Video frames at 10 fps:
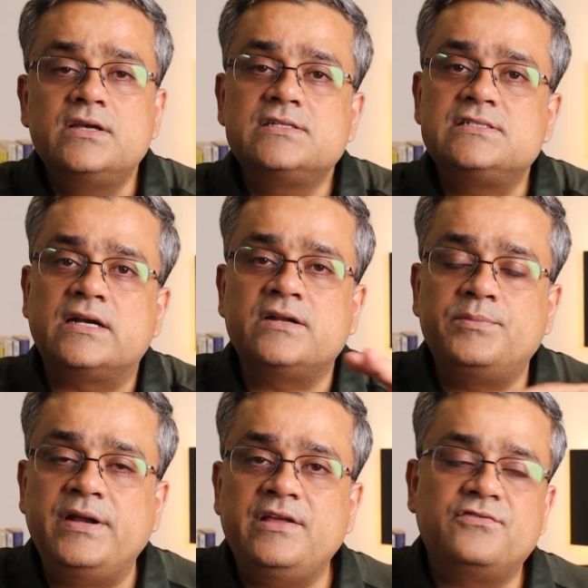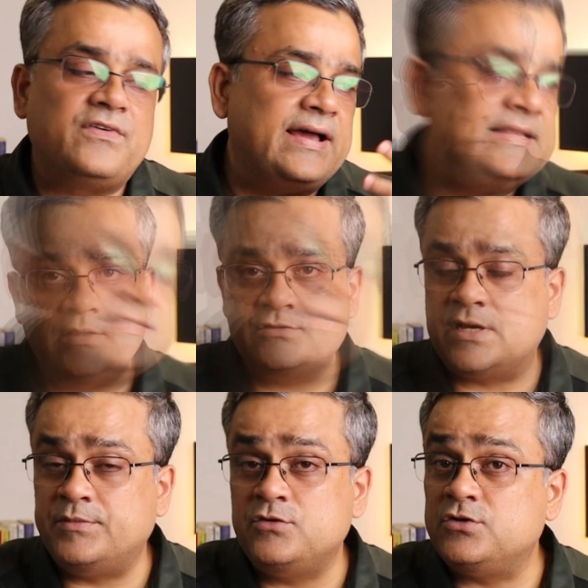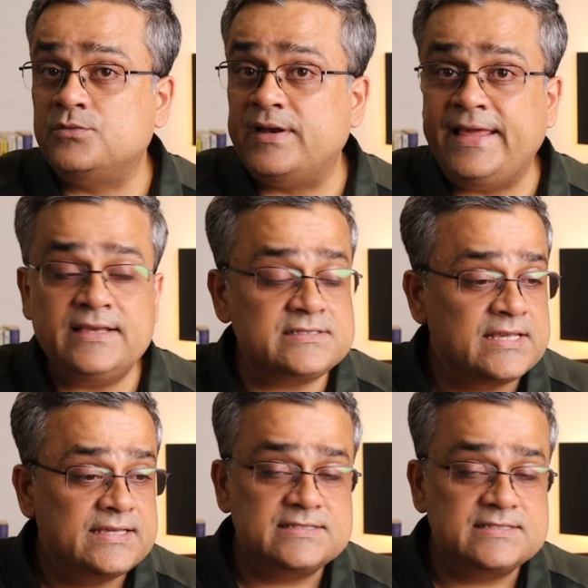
certain PDF files, some YouTube links,